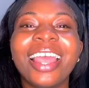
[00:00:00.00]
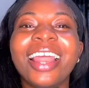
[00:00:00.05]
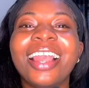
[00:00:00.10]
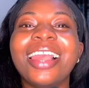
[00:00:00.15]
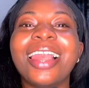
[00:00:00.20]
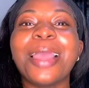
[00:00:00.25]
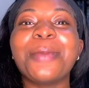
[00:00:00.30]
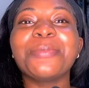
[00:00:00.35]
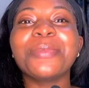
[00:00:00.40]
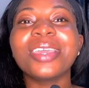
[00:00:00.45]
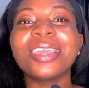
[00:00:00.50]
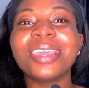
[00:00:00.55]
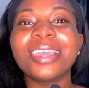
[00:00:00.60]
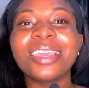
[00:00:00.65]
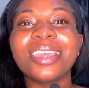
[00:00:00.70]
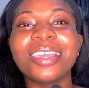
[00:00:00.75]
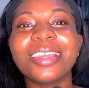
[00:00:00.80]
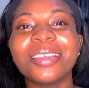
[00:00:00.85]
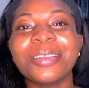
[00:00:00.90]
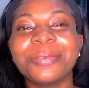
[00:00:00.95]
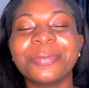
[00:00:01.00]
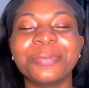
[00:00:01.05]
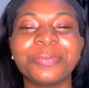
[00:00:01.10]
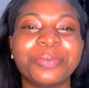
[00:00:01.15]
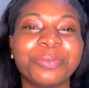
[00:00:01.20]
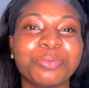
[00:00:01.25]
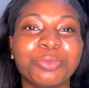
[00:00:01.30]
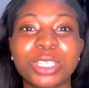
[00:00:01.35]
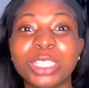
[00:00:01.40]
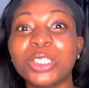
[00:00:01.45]

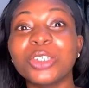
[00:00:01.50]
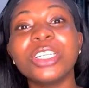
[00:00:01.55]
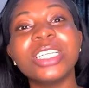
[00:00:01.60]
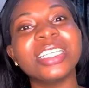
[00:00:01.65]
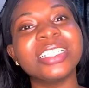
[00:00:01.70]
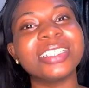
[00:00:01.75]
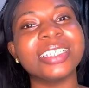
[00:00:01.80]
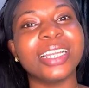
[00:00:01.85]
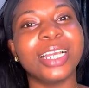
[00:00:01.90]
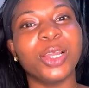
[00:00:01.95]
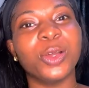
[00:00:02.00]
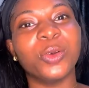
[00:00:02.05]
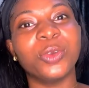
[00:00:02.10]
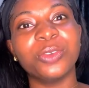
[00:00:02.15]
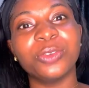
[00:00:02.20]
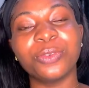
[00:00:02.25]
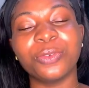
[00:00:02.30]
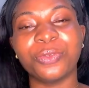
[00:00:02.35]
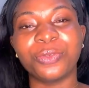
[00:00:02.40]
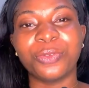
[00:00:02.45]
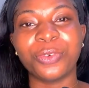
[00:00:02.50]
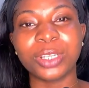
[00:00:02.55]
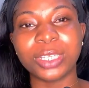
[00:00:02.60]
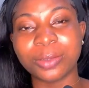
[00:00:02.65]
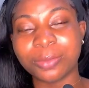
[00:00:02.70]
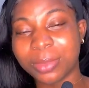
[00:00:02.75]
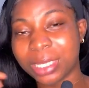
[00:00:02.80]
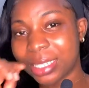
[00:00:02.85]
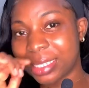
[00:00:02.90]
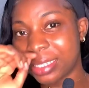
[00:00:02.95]
be doing it alone for
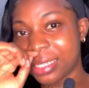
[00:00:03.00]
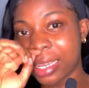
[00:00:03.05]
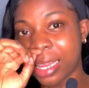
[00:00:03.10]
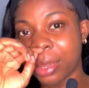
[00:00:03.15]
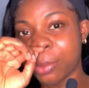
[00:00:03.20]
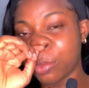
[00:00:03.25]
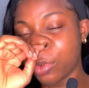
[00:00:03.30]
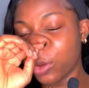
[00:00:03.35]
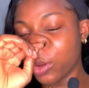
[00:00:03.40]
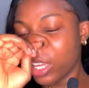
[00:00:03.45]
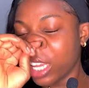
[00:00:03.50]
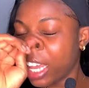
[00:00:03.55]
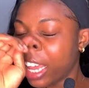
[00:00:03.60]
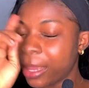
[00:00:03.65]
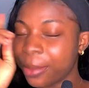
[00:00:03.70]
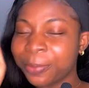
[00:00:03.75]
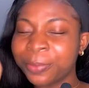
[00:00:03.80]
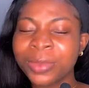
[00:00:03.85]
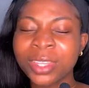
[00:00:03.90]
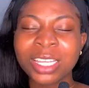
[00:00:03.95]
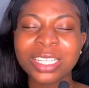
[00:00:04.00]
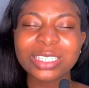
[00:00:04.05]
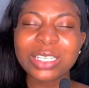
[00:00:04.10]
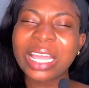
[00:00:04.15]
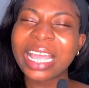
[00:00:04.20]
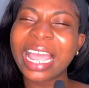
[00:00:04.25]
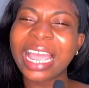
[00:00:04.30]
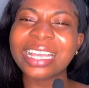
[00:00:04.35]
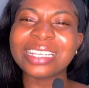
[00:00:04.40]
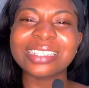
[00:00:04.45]
the meantime. Okay?
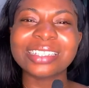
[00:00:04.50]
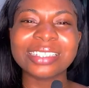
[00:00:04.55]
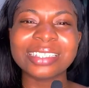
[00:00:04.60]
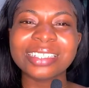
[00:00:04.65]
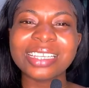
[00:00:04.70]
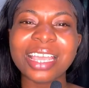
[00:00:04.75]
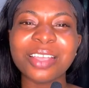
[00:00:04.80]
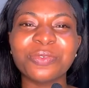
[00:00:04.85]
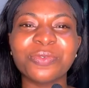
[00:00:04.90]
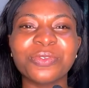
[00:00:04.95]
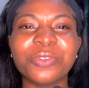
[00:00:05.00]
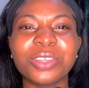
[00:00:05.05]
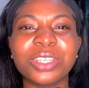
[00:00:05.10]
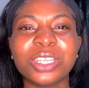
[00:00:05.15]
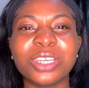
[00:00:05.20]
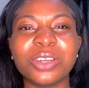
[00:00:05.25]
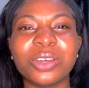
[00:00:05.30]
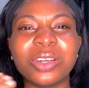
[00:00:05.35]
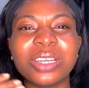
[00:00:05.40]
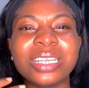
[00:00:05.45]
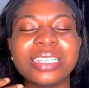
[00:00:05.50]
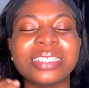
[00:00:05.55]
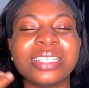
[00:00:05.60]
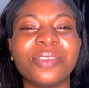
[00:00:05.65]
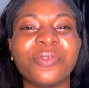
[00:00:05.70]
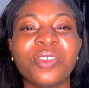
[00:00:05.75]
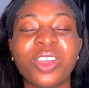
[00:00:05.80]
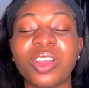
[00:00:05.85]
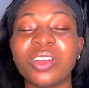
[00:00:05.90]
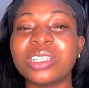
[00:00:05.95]
So guys, today's video is
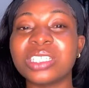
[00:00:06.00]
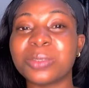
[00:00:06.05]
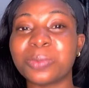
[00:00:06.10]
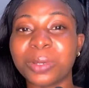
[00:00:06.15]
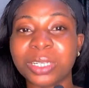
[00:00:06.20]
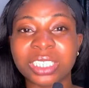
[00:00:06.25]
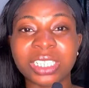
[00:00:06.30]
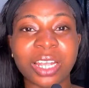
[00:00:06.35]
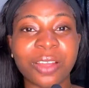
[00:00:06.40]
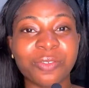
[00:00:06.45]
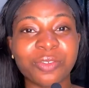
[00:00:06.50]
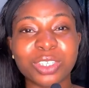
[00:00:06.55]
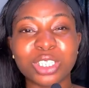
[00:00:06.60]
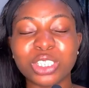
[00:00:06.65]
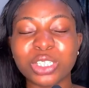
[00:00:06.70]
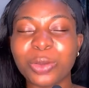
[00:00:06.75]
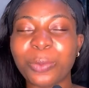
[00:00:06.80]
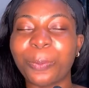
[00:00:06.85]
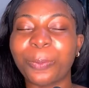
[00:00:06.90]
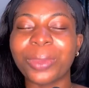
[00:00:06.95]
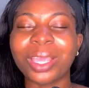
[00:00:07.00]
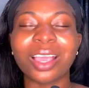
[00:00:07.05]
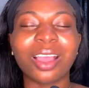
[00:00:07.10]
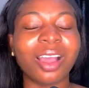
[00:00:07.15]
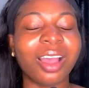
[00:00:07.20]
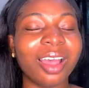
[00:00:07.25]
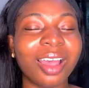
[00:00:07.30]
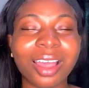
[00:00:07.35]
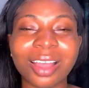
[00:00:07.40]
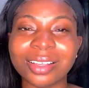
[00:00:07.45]
a very special video
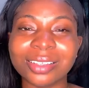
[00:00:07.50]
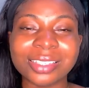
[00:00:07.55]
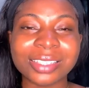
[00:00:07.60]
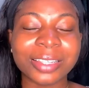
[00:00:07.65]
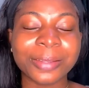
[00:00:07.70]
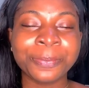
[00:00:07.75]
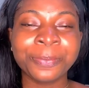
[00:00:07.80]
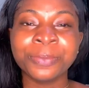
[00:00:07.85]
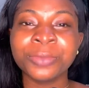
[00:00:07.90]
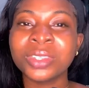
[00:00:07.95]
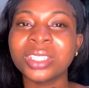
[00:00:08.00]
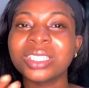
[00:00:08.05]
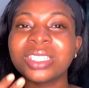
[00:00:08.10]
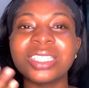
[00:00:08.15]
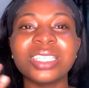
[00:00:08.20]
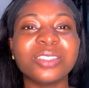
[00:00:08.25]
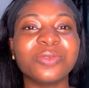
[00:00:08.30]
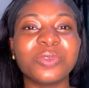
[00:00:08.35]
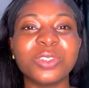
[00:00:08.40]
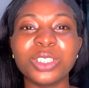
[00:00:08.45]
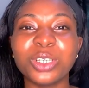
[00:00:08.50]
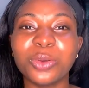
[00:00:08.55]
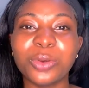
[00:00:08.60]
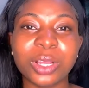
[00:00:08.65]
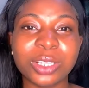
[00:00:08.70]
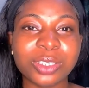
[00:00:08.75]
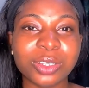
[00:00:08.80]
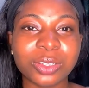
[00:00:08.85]
because this video was